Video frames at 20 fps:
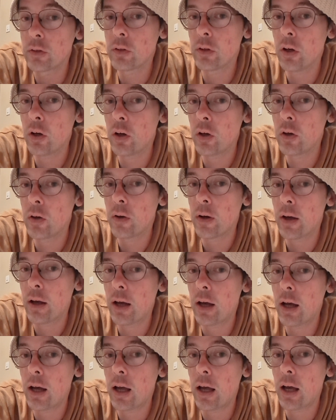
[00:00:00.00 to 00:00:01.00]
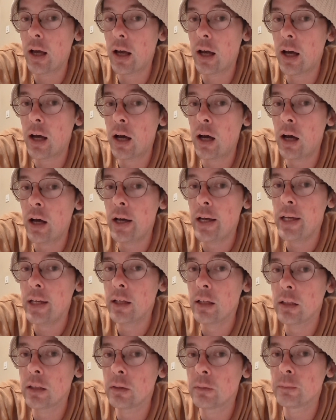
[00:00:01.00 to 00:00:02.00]
So, I
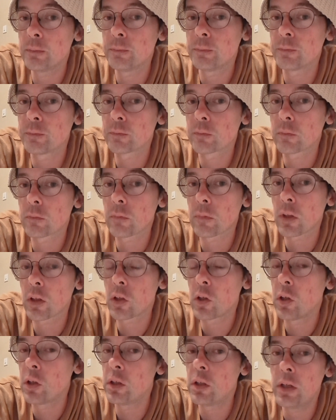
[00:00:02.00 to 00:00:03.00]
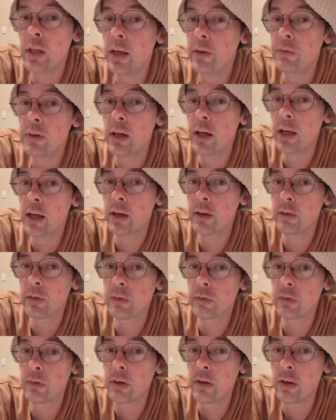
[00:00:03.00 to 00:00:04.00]
um, could never
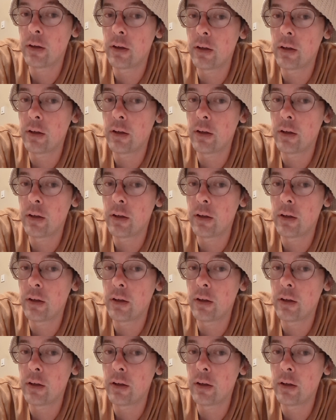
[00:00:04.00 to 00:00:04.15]
have